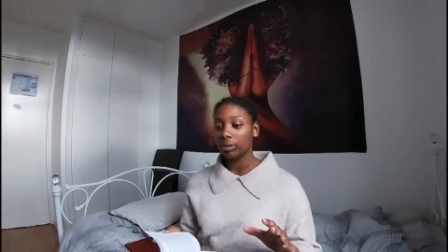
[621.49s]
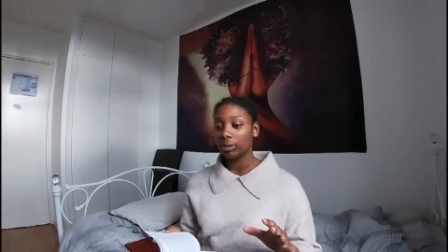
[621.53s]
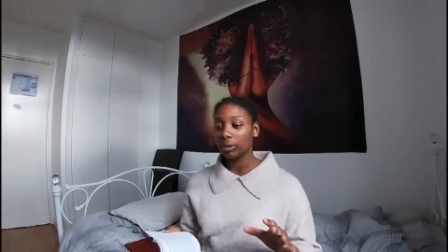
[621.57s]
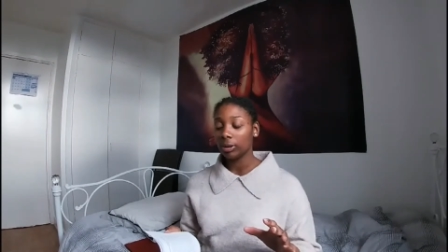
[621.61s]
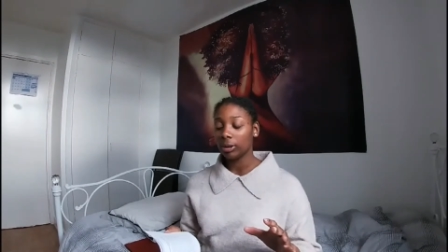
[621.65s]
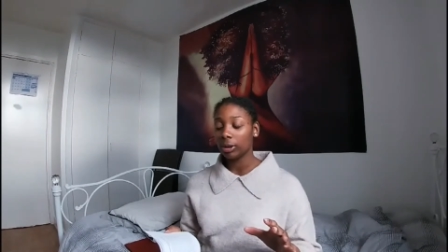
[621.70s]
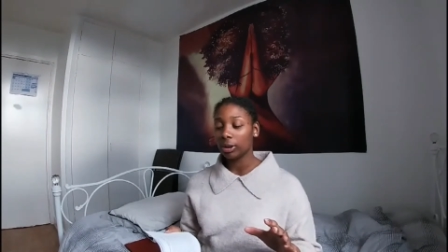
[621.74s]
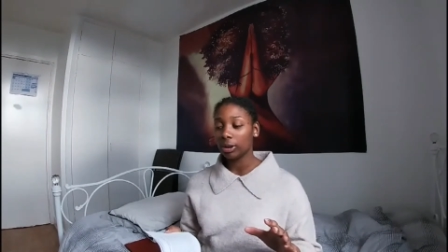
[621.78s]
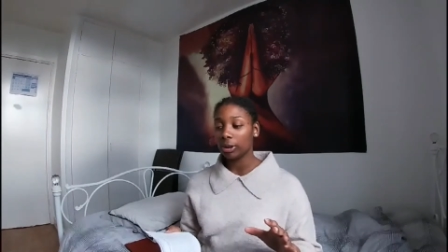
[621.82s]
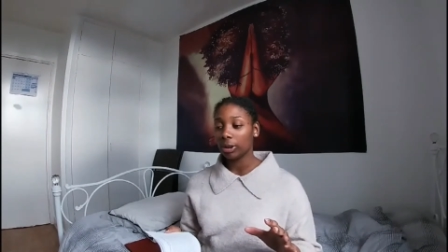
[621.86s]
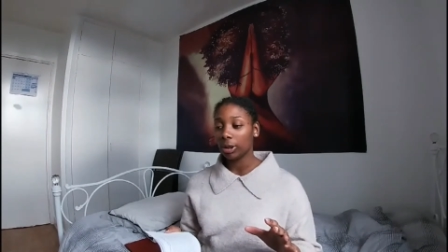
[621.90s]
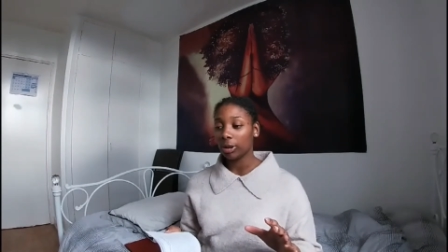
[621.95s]

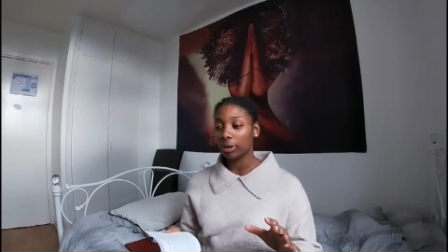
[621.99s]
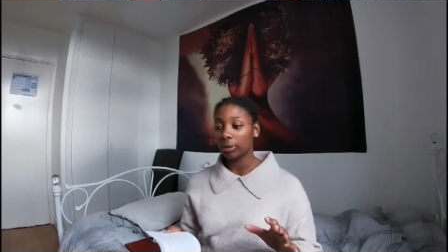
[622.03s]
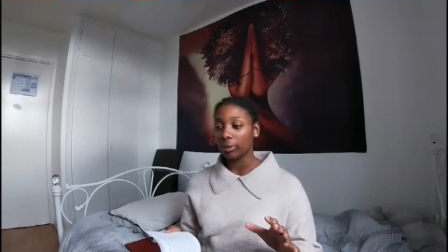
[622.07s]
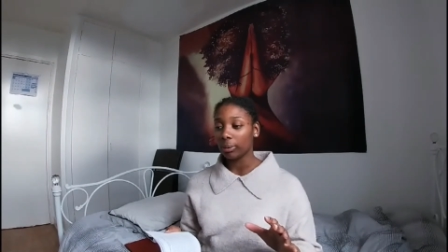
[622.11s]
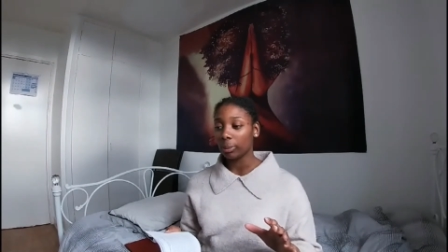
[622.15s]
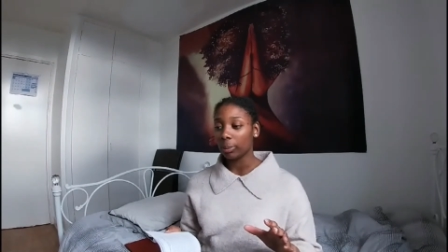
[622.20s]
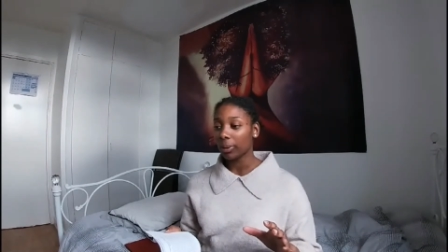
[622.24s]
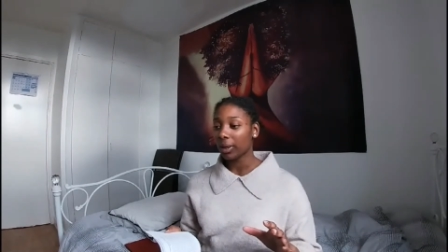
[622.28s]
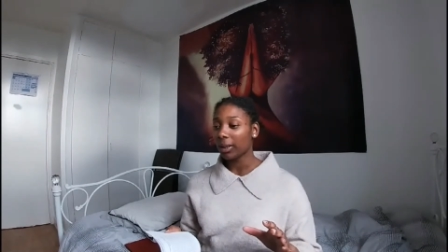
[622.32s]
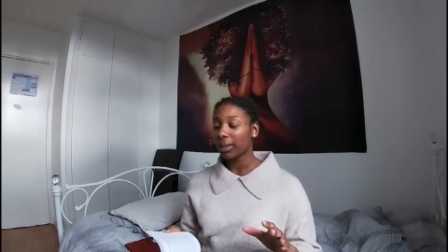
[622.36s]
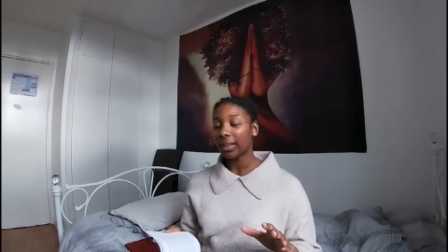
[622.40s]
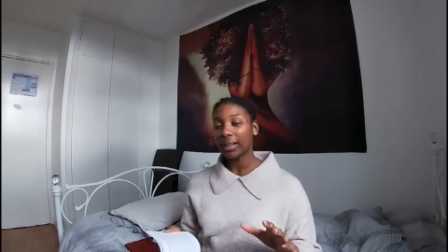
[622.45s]
the
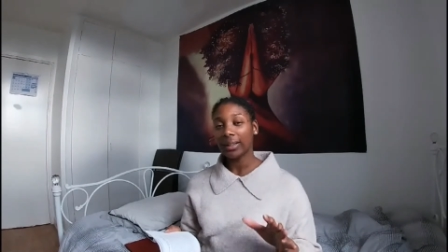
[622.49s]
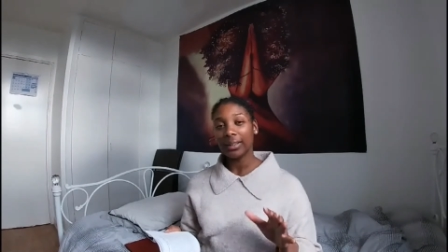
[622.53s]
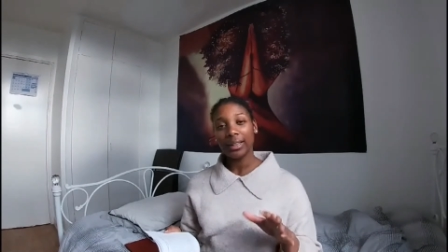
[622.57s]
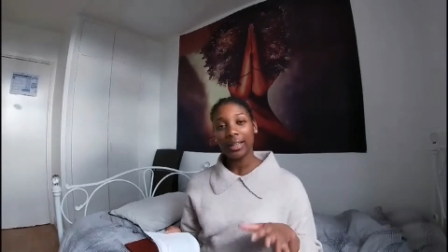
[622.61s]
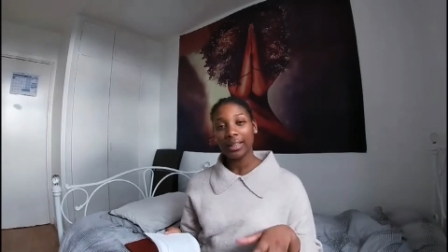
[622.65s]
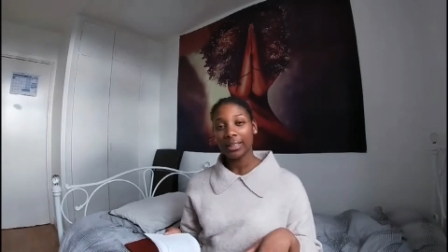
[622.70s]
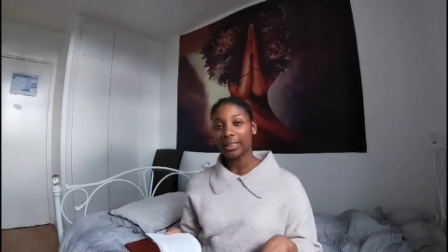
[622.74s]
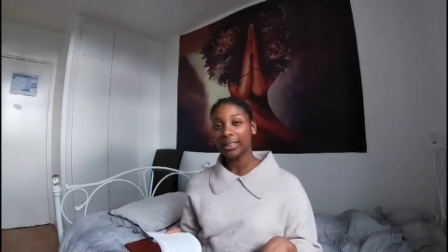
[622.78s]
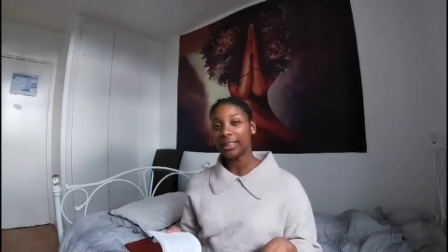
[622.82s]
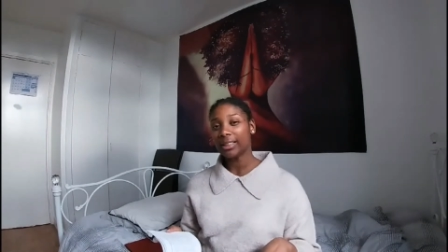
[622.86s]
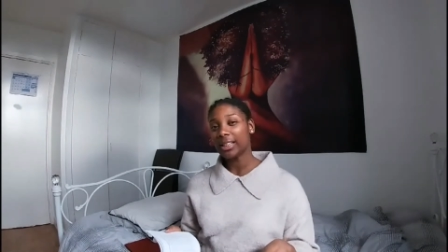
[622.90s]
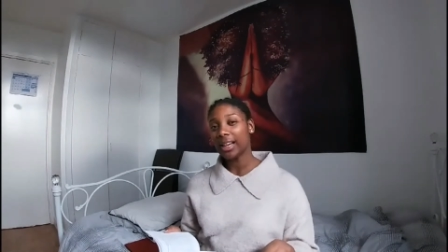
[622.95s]
way that they
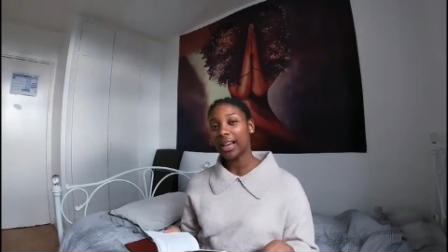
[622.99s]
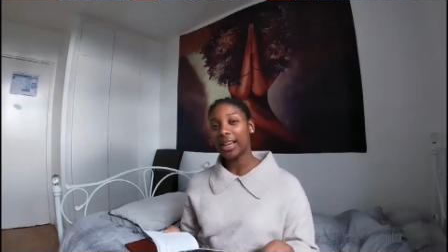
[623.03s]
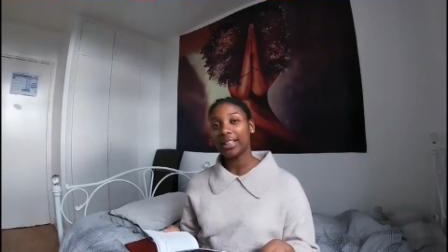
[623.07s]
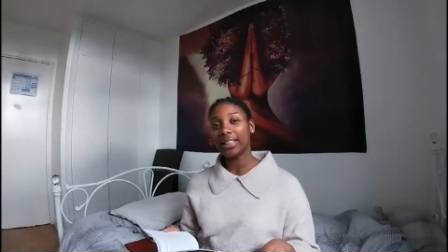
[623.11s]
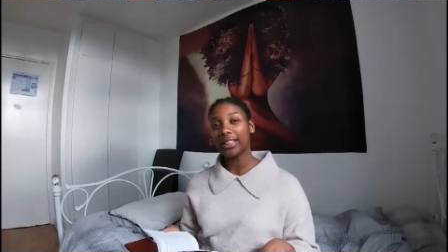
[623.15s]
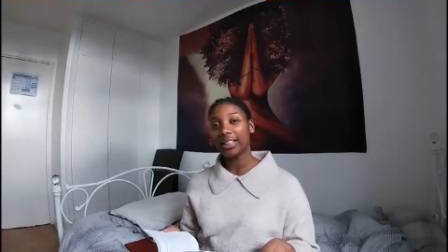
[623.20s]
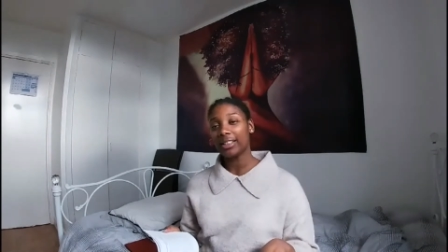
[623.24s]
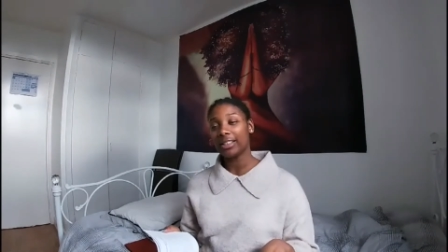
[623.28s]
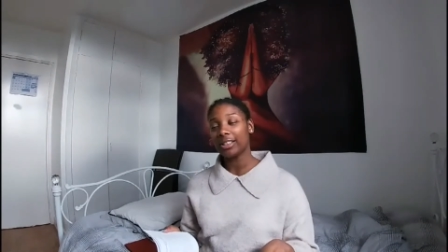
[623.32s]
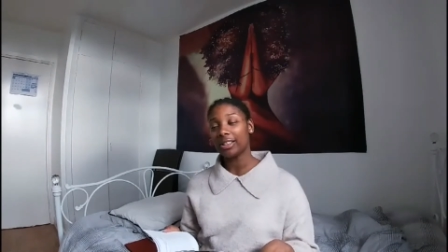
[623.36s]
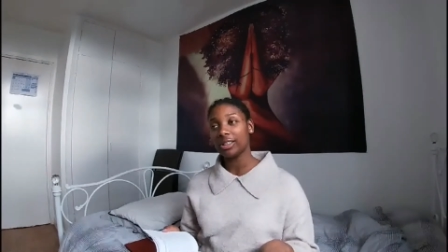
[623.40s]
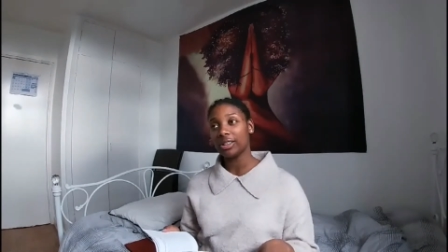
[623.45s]

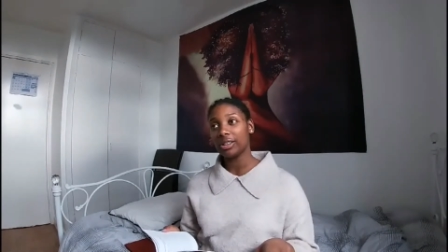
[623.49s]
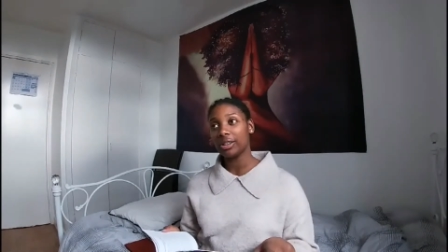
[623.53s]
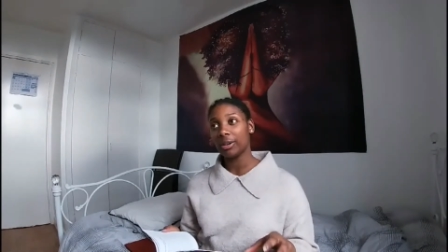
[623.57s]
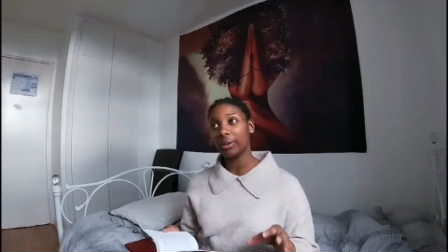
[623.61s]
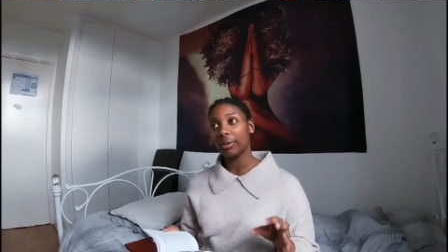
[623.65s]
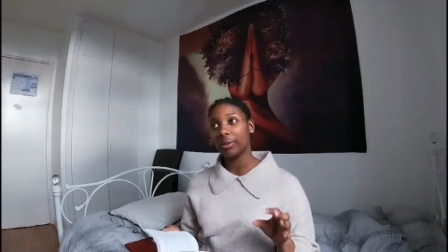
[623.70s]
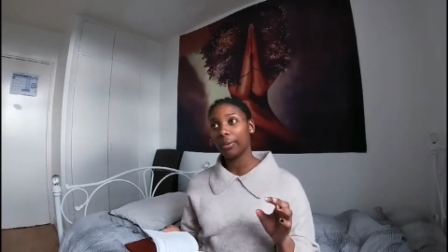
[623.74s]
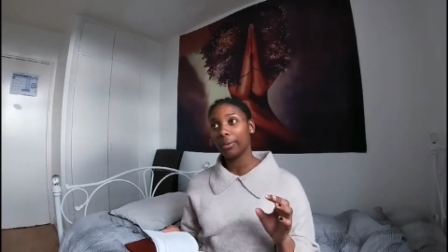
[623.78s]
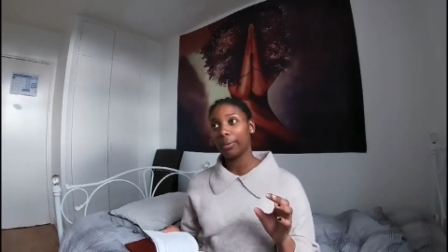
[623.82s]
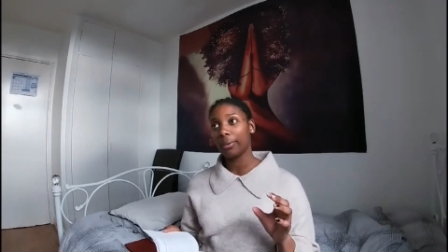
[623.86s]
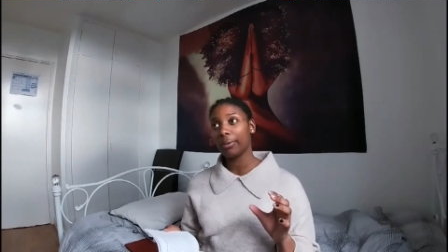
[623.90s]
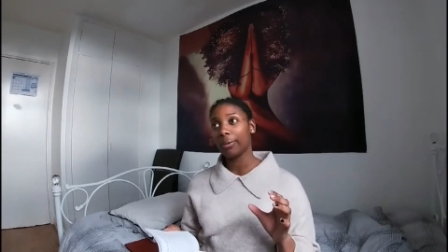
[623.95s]
decided
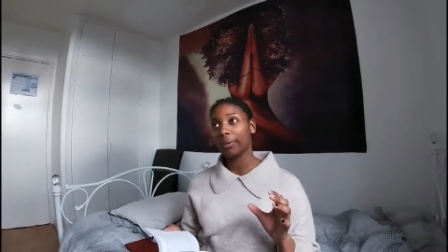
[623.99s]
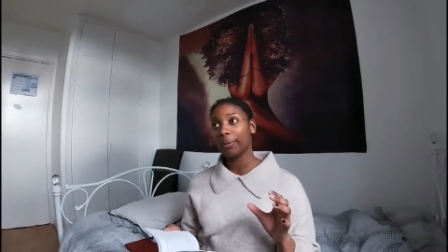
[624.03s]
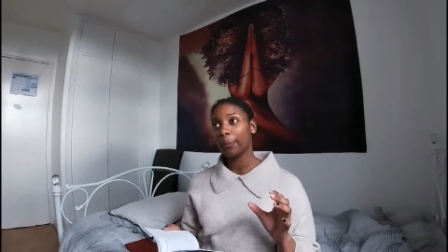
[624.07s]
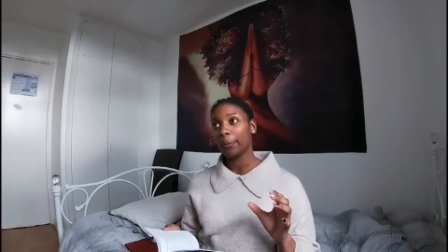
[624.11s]
to,